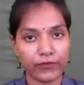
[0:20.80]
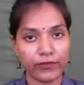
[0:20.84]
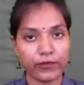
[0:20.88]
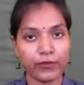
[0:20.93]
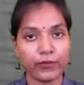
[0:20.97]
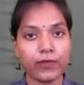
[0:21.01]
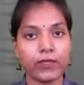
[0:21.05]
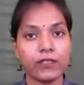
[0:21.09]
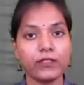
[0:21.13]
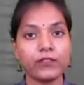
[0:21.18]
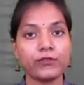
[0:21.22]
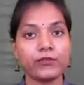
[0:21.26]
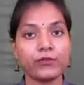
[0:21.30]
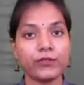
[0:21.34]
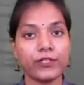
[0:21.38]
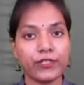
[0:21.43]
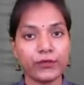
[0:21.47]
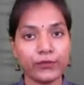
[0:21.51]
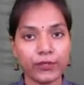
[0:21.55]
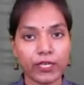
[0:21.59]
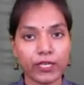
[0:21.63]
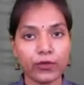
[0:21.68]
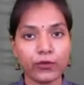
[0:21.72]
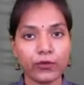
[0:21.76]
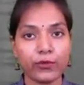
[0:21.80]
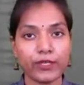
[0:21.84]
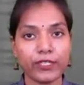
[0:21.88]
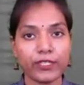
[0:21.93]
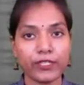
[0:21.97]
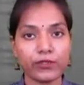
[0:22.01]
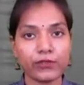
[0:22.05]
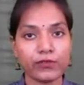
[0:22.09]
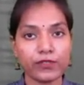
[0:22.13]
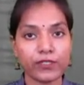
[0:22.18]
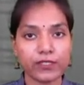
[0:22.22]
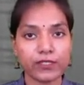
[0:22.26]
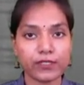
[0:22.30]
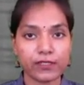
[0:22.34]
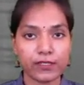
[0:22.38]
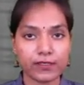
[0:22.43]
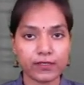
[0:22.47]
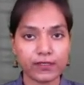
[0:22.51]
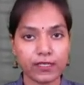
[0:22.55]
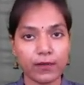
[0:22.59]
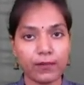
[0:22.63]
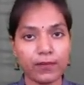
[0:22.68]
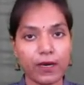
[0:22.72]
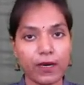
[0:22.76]
everyone, today we are going to
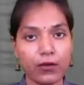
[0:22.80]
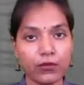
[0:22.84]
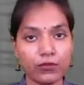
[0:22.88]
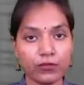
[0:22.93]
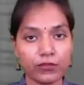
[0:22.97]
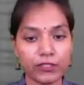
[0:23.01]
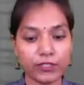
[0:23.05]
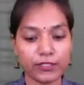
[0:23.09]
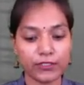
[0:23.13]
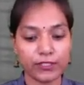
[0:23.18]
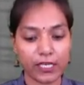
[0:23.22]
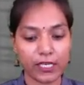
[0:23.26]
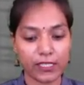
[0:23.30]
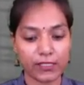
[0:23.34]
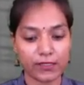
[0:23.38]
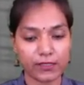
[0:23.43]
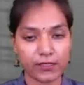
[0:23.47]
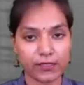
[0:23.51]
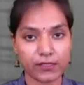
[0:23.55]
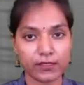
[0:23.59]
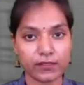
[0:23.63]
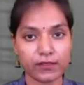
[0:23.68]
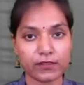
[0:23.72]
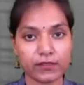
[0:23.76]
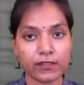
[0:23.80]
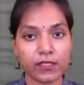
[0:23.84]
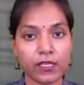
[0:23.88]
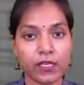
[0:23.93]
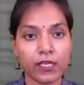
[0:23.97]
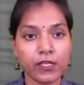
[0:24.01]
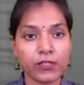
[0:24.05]
discuss about the transistors.